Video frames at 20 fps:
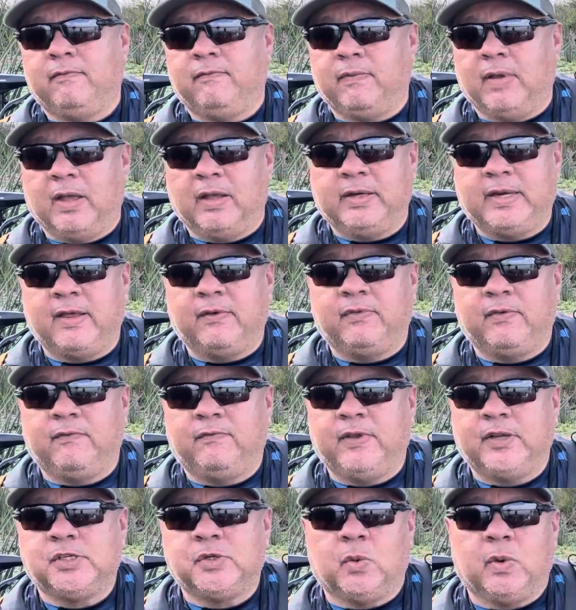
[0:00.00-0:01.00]
a definite
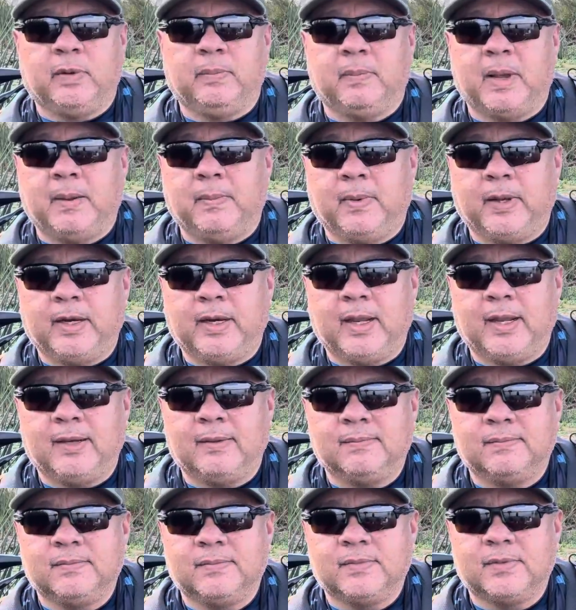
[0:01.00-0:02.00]
fishing one by Monday.
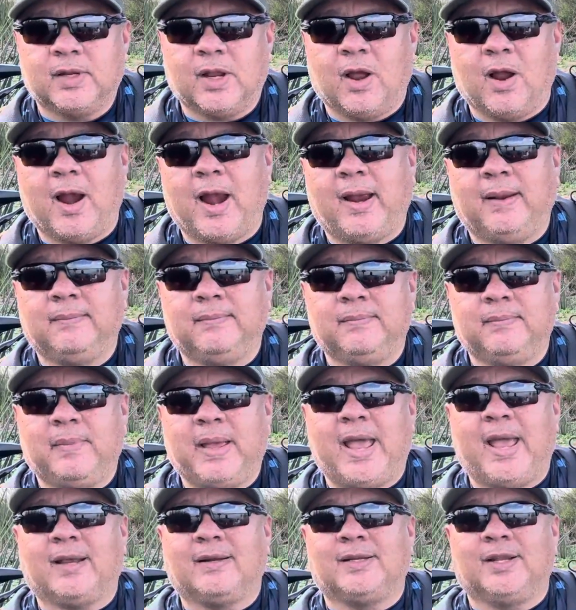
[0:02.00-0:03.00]
All right,
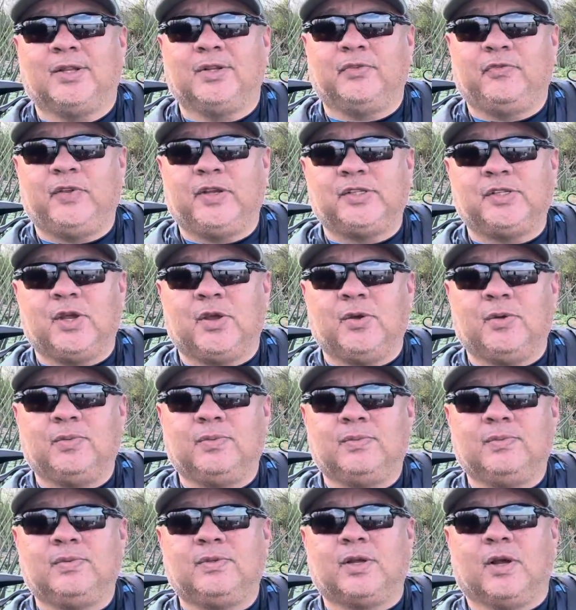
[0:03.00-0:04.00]
Mac, Delta Fish Co.
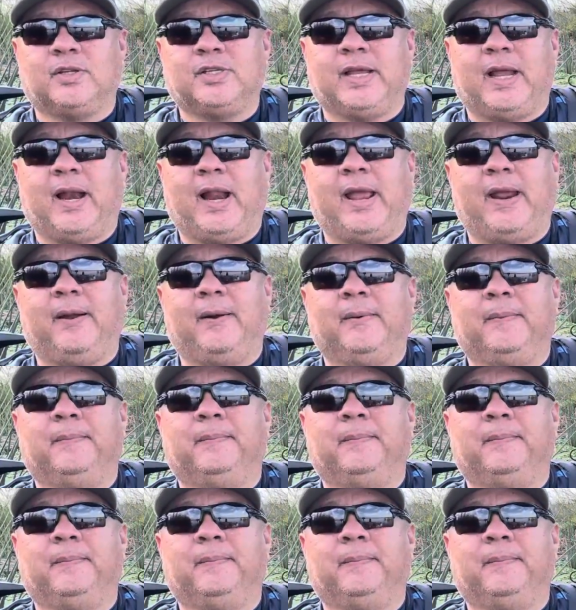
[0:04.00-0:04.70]
Talk to you later.